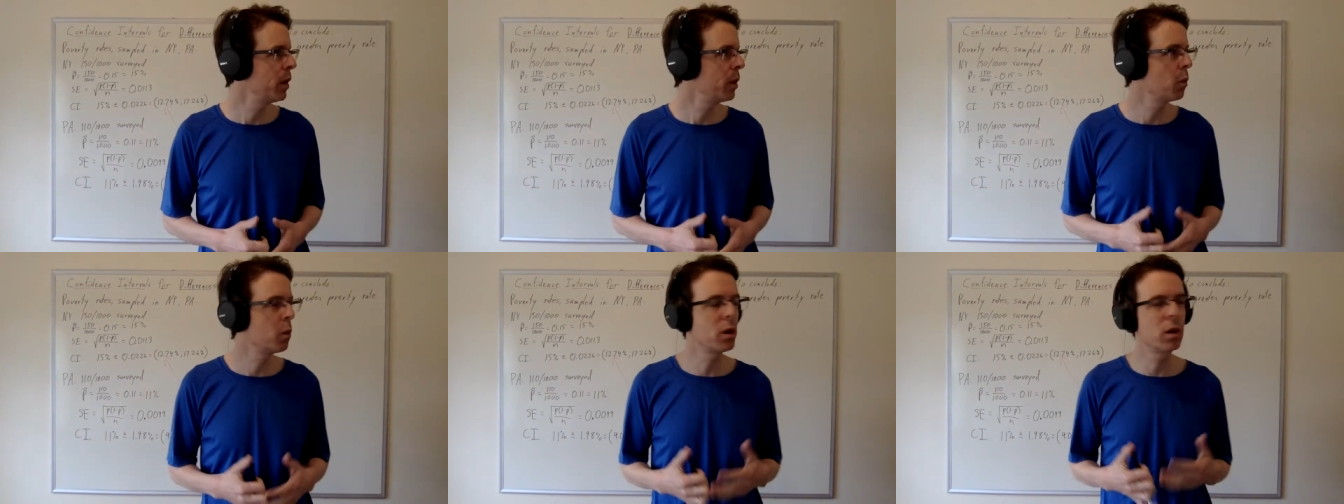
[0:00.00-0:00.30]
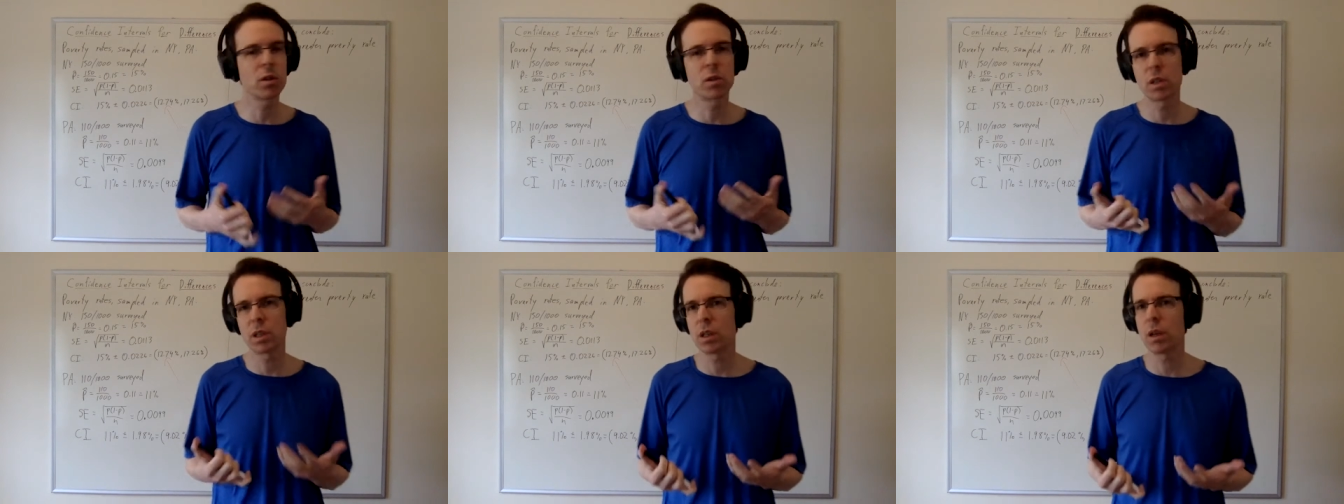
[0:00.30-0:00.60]
that
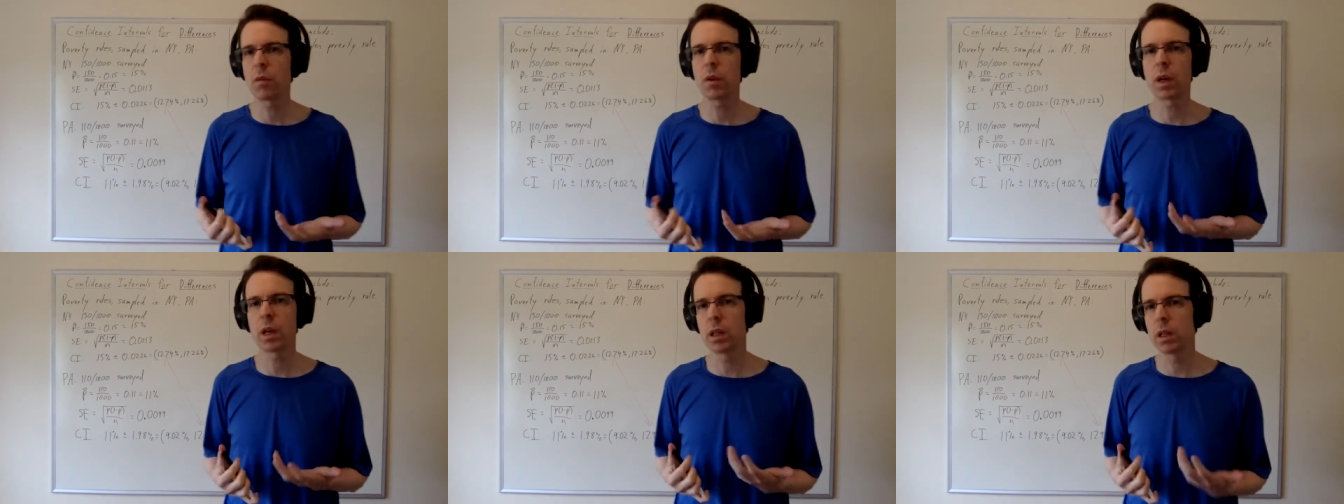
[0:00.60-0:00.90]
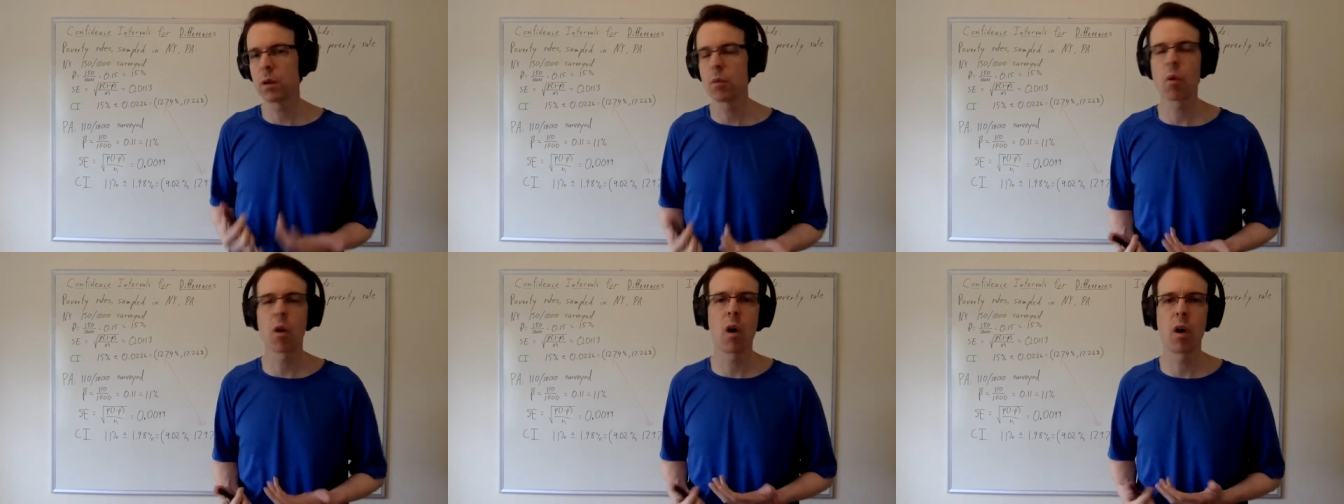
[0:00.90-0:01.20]
we're
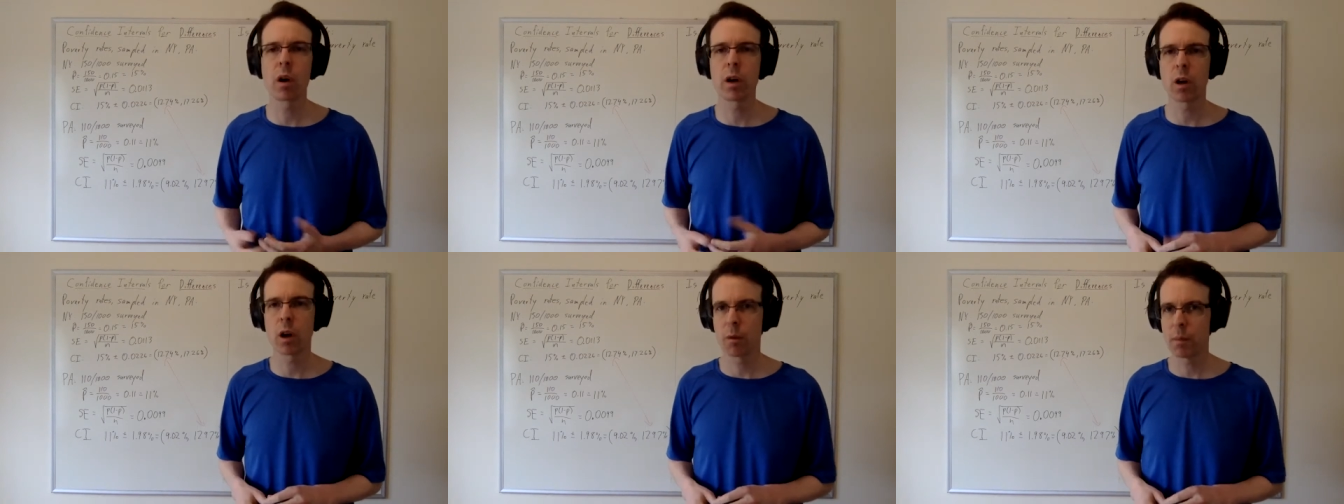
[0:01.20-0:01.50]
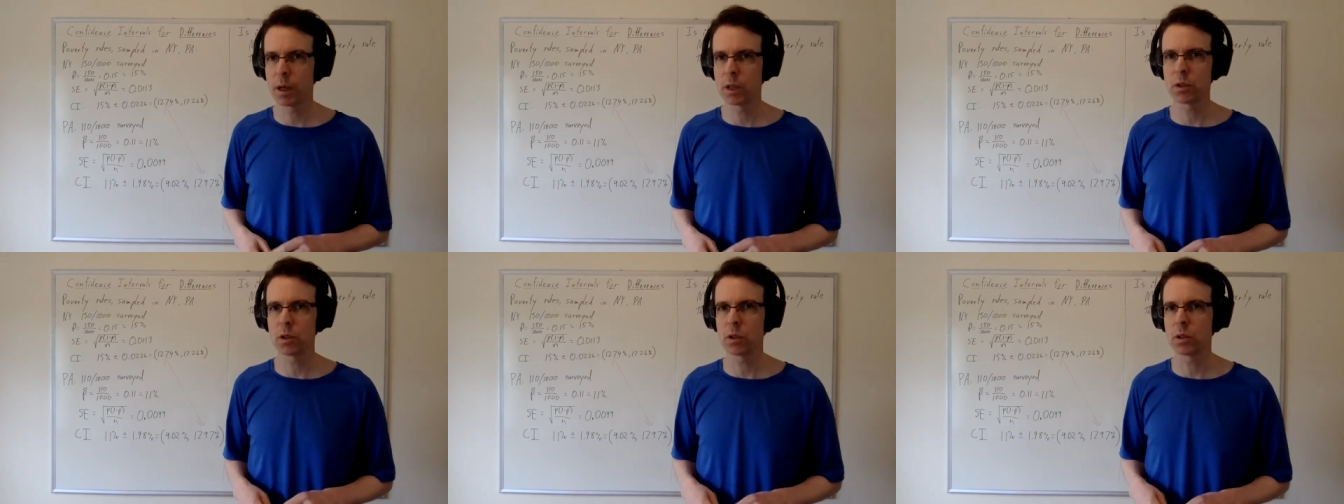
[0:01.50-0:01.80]
significantly wrong in our
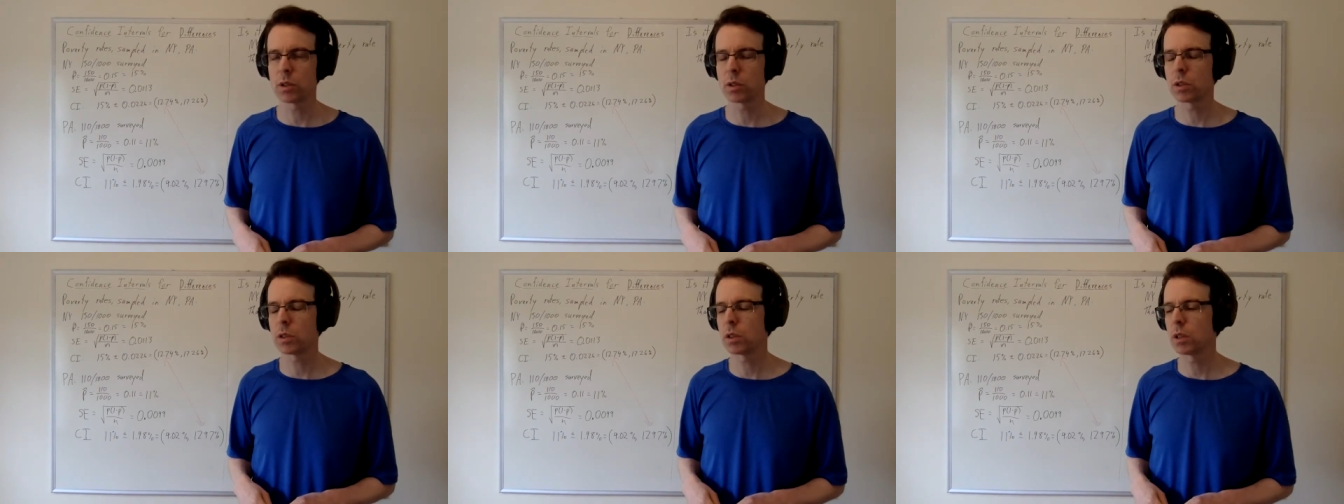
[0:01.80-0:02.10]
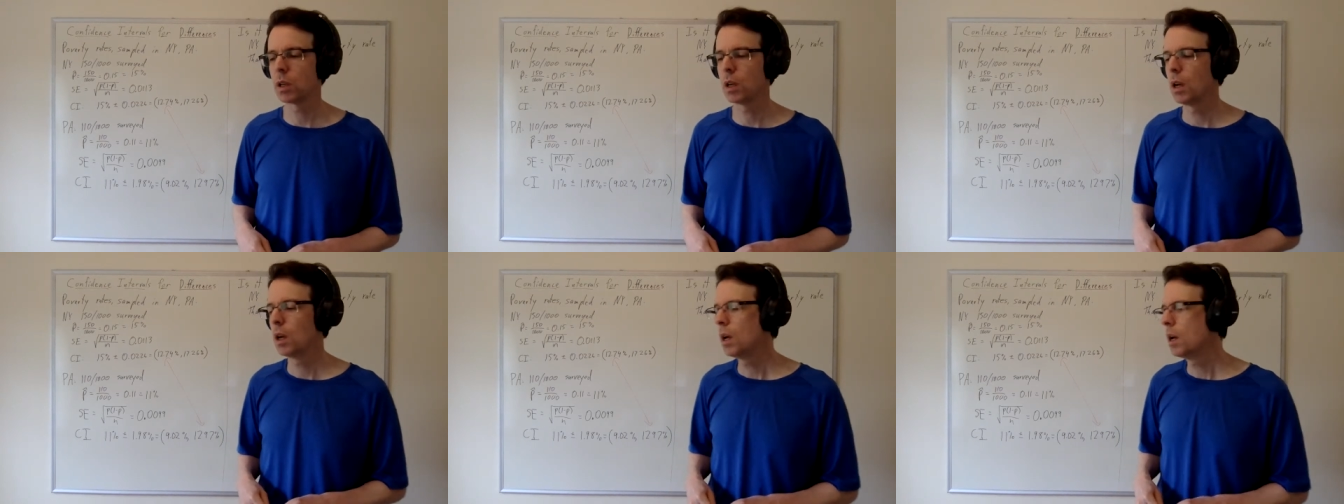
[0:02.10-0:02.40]

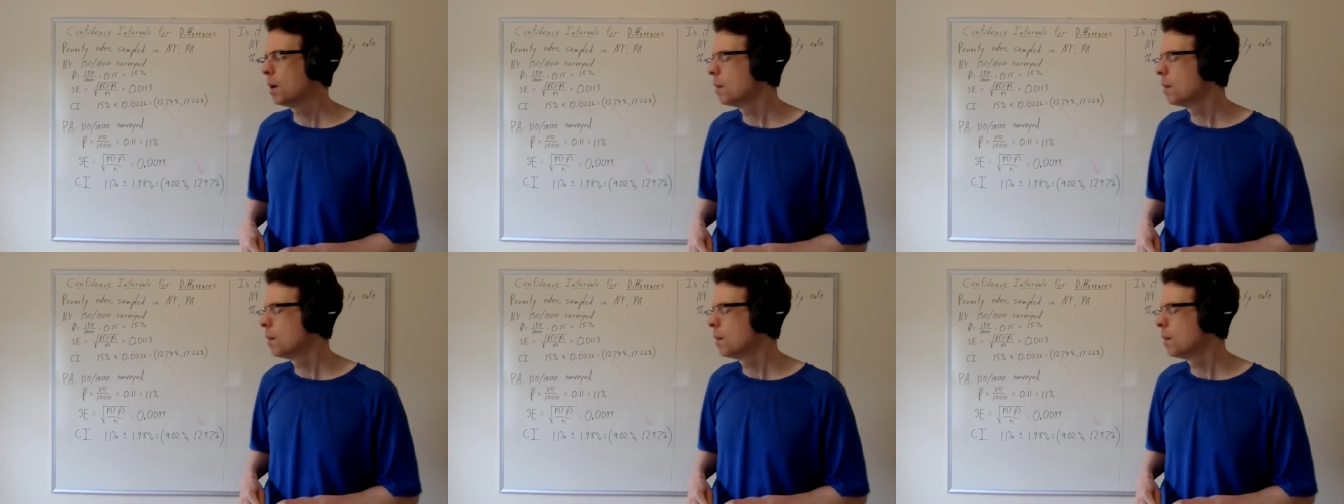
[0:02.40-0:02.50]
measures,